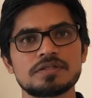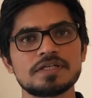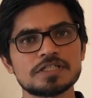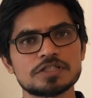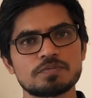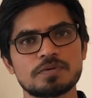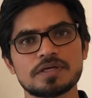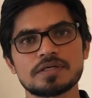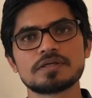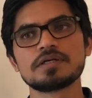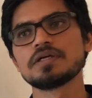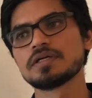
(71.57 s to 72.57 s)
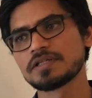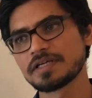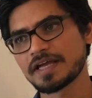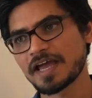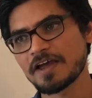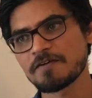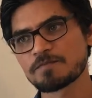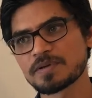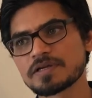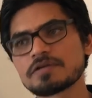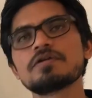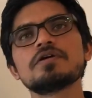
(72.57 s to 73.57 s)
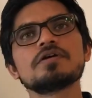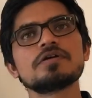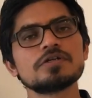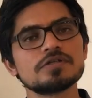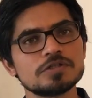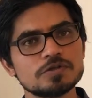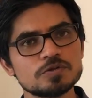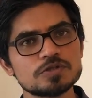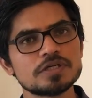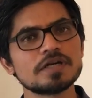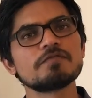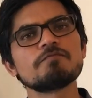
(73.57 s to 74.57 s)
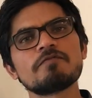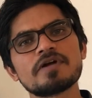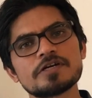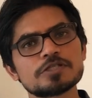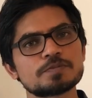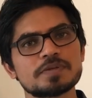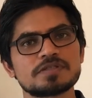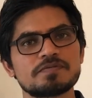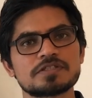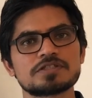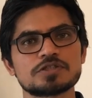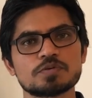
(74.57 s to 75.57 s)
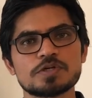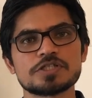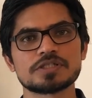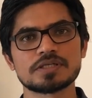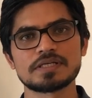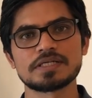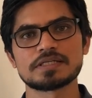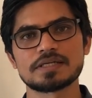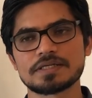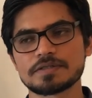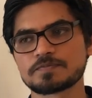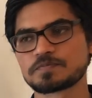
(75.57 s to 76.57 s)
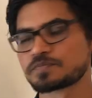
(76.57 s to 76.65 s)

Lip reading: That's why they have been used in very specific situations lately.